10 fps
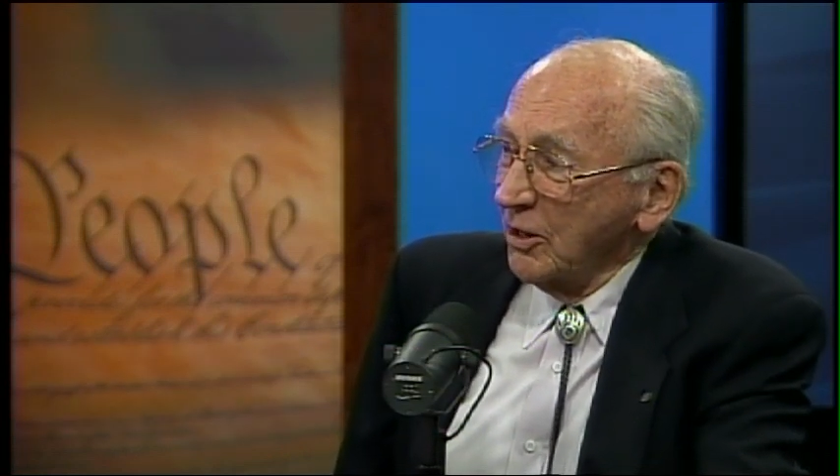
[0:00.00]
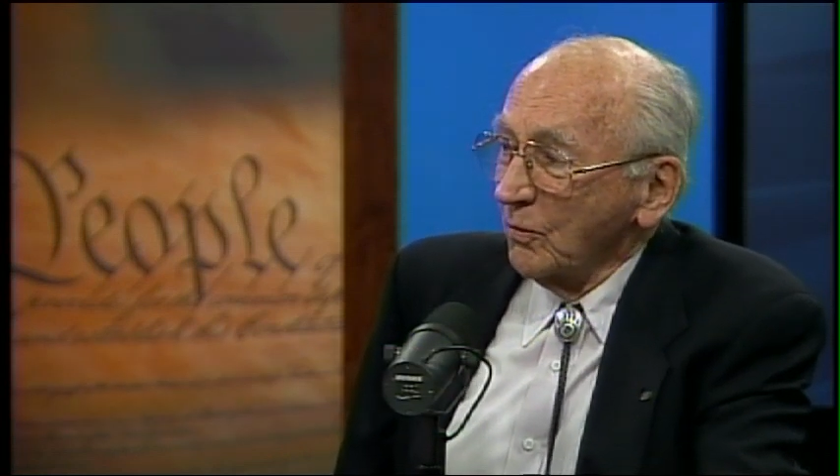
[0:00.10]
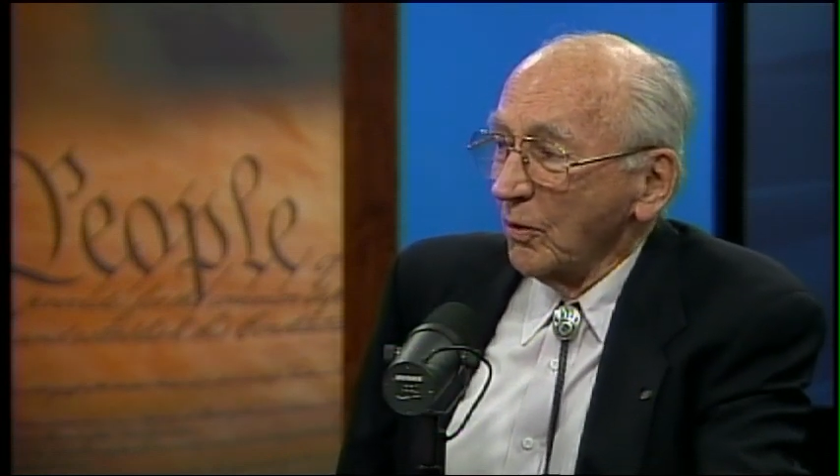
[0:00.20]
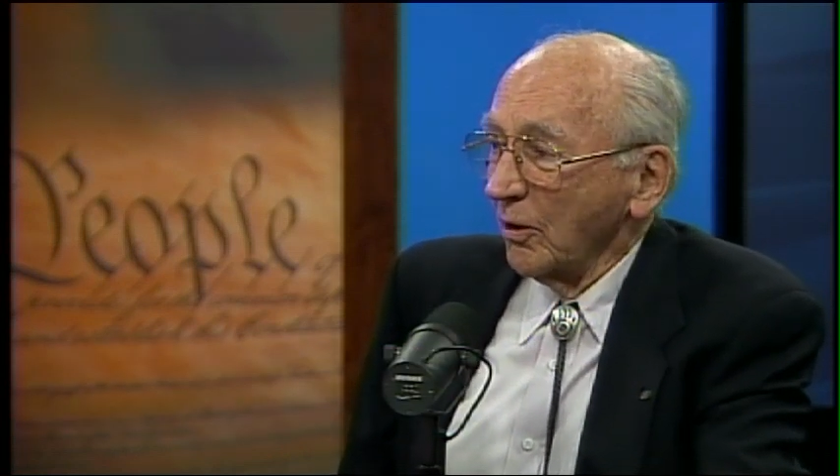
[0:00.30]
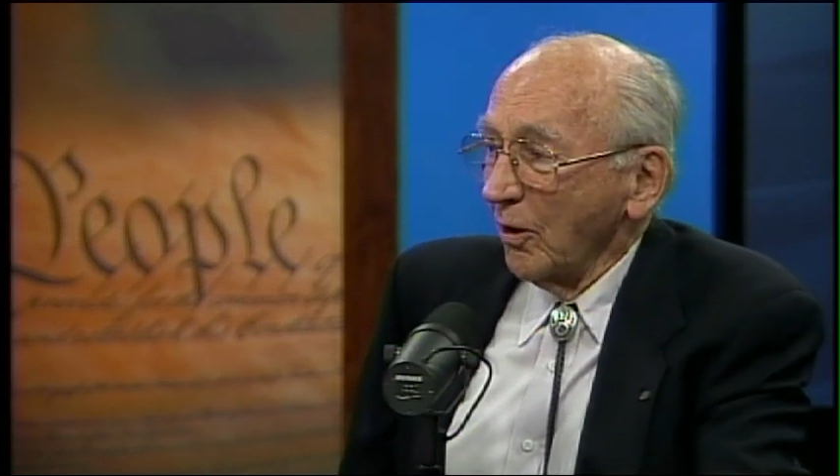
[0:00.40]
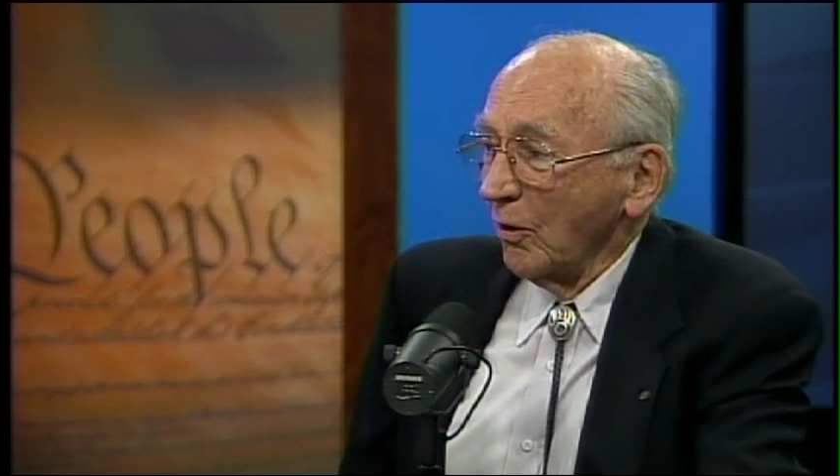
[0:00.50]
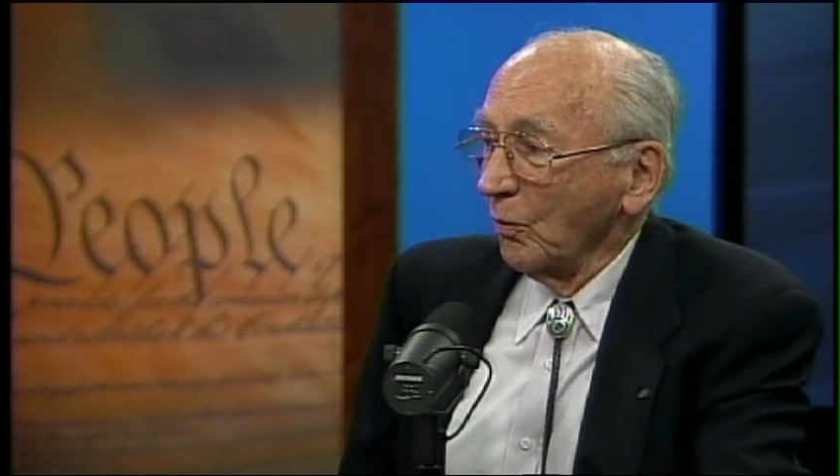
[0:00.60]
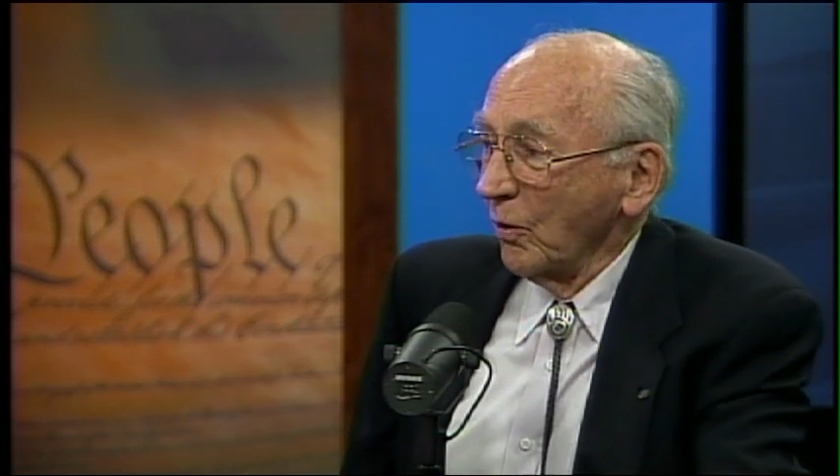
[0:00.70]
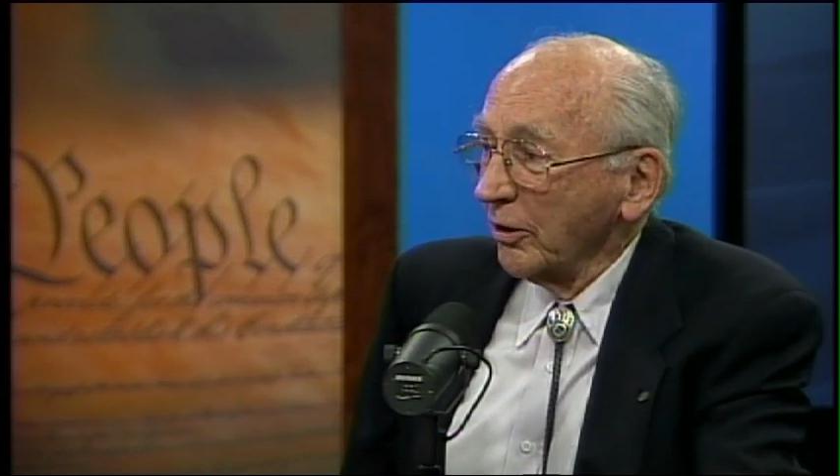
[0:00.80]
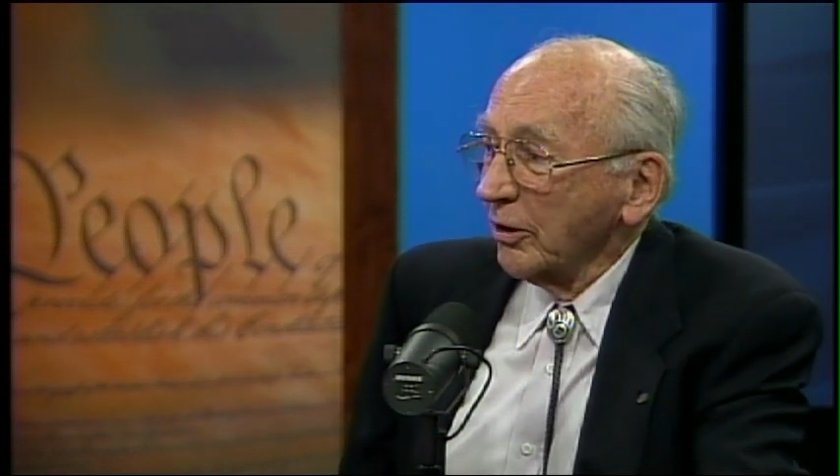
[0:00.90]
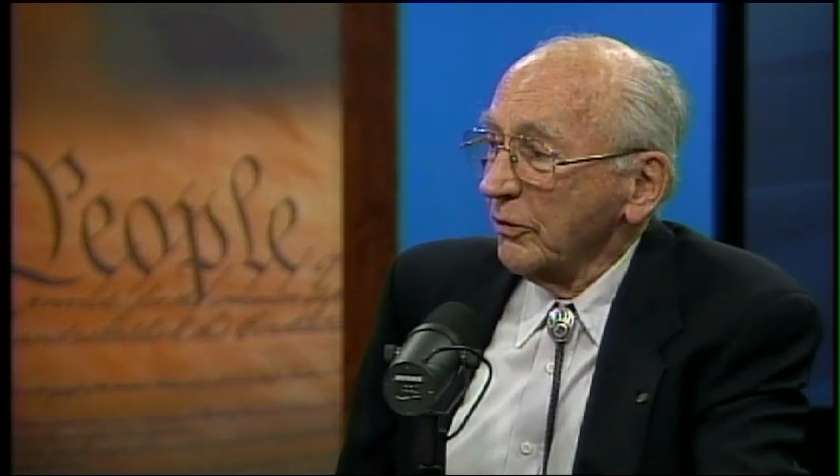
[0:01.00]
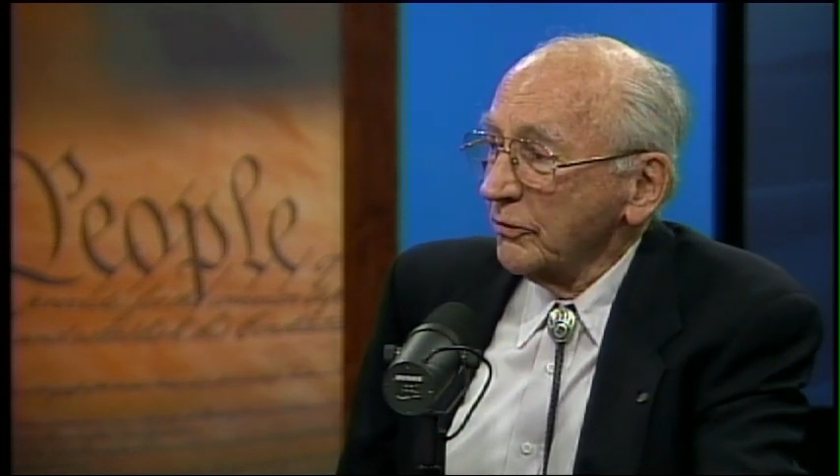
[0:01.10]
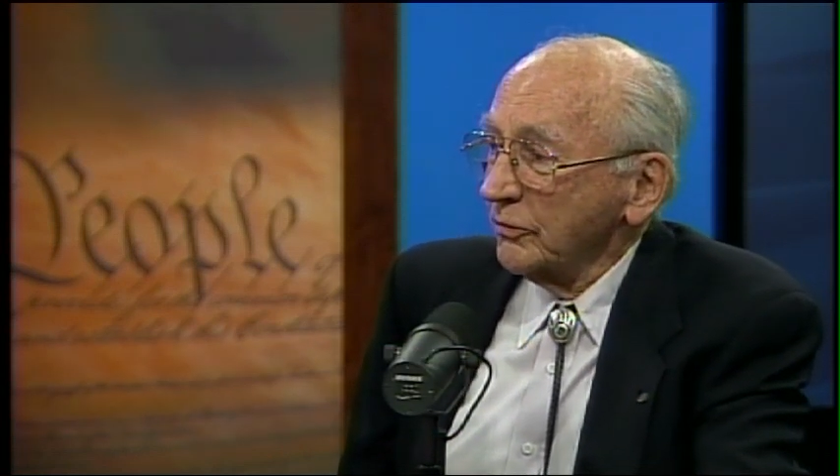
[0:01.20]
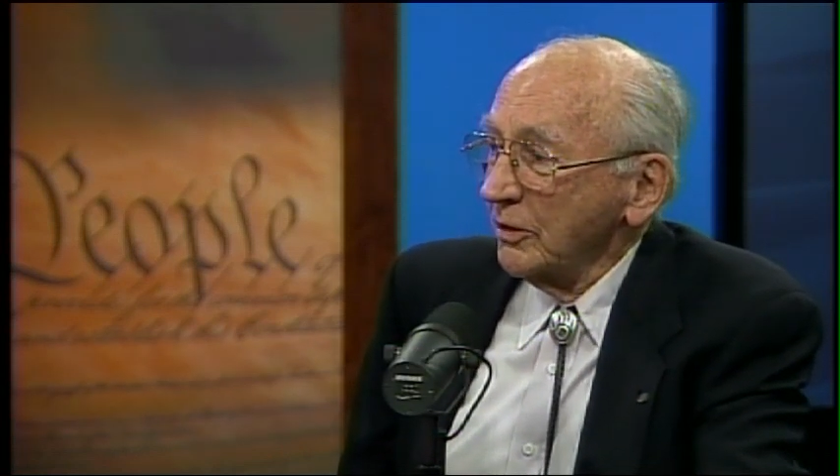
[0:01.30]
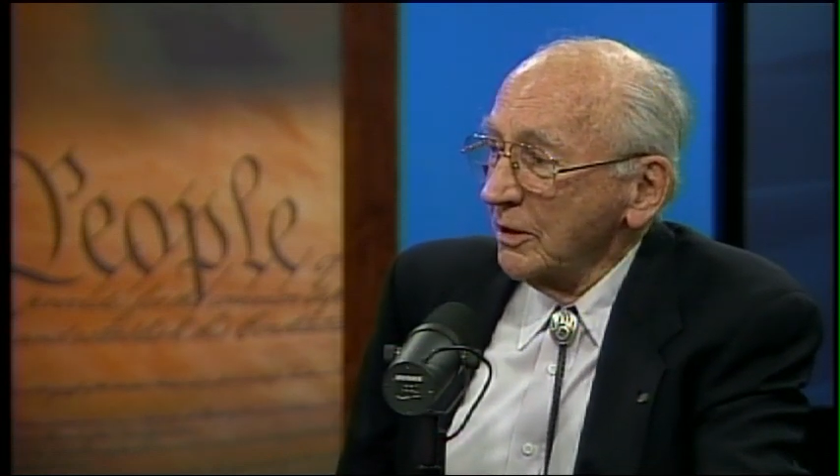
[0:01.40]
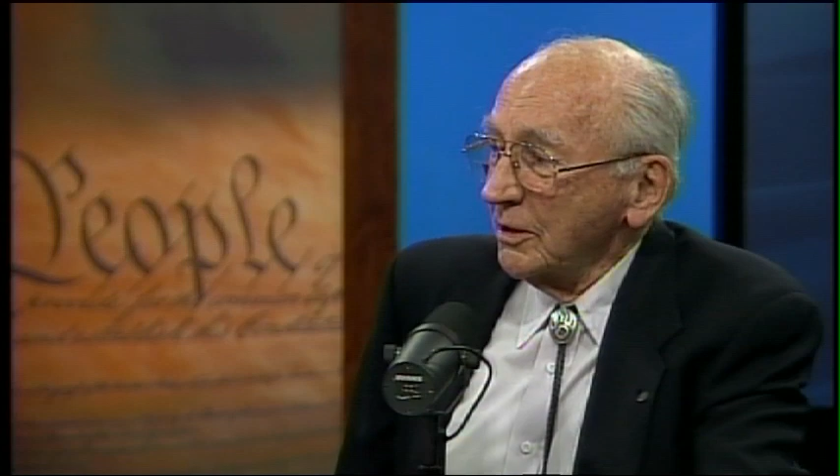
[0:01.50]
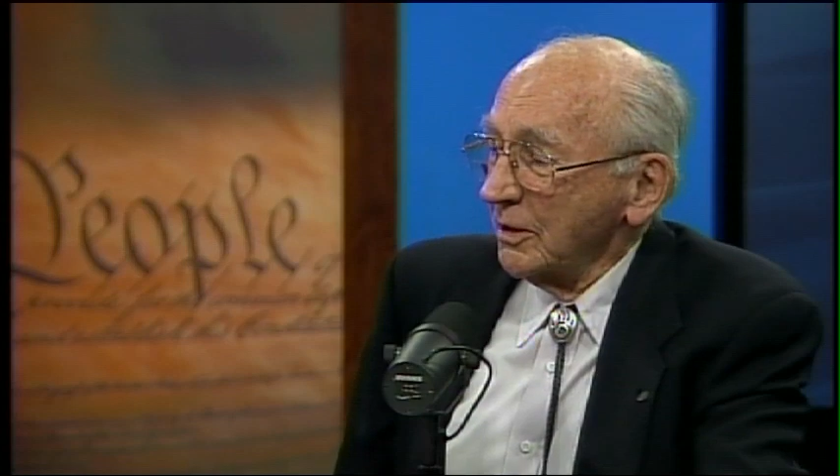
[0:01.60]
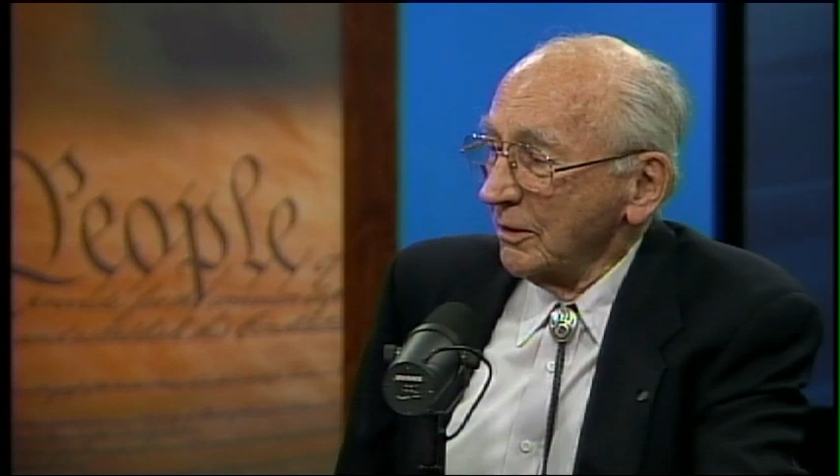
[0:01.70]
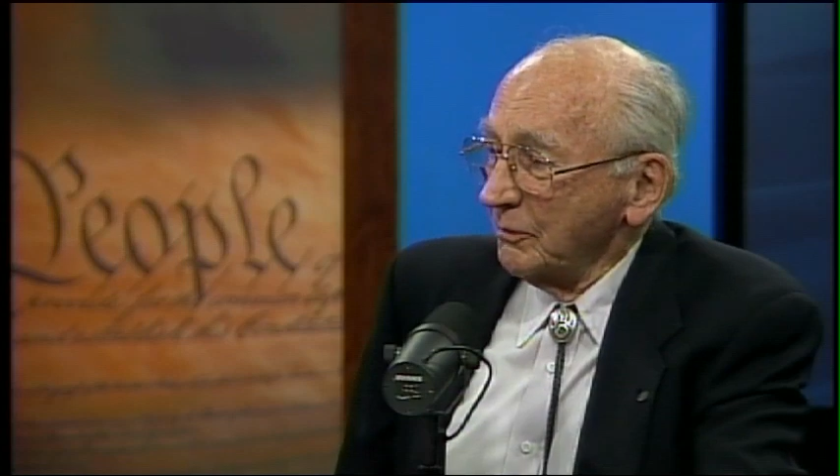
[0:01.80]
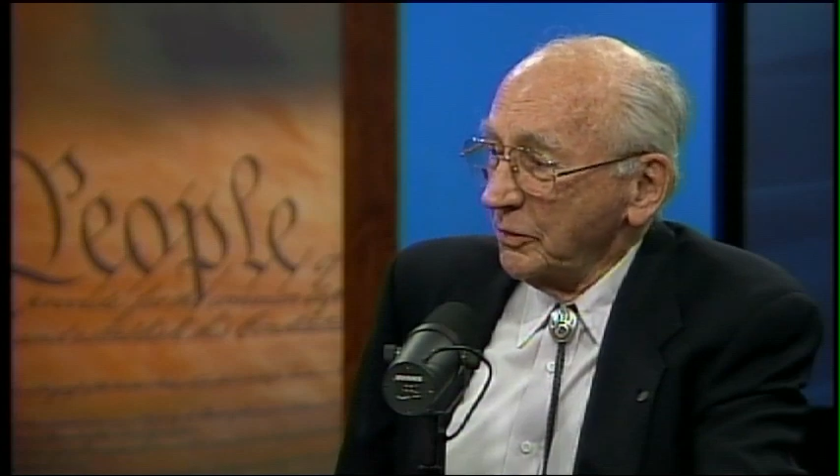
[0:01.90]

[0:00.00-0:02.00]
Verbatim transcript: where all workers, uh,